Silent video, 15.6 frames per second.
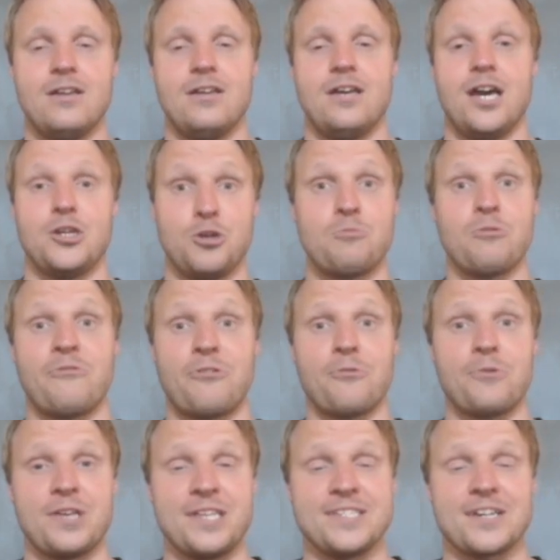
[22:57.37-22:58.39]
I do
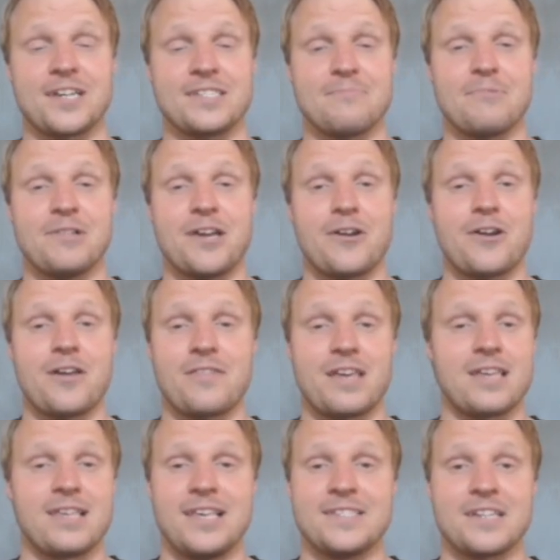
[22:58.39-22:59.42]
prefer Isak as a player. I
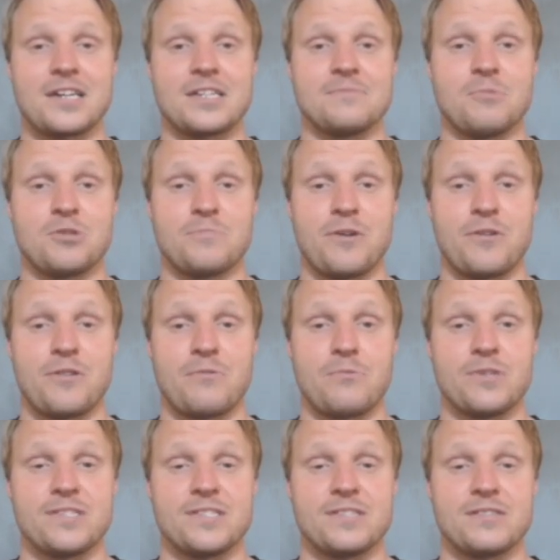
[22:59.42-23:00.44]
think Isak is much better than
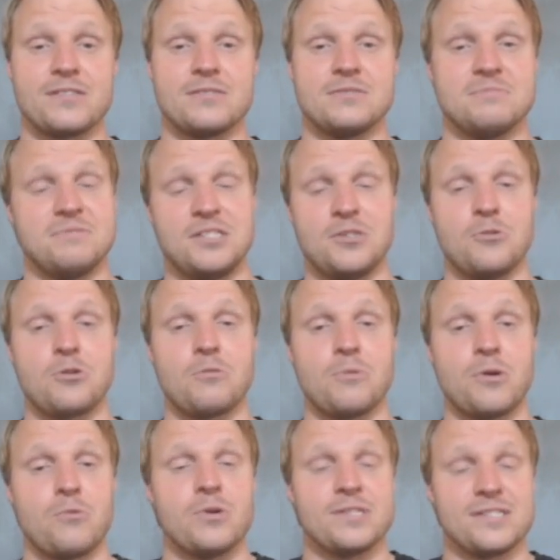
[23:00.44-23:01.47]
Wilson in total,
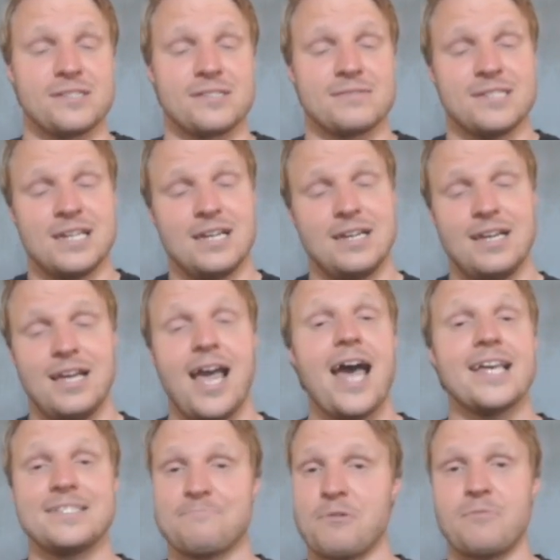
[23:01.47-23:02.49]
but Wilson
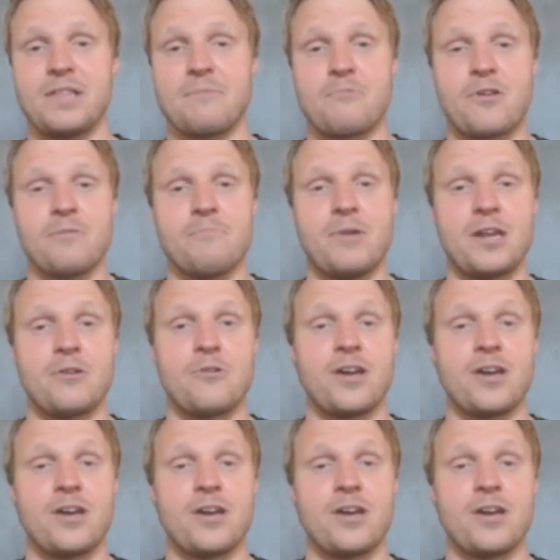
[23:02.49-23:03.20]
has Premier League pedigree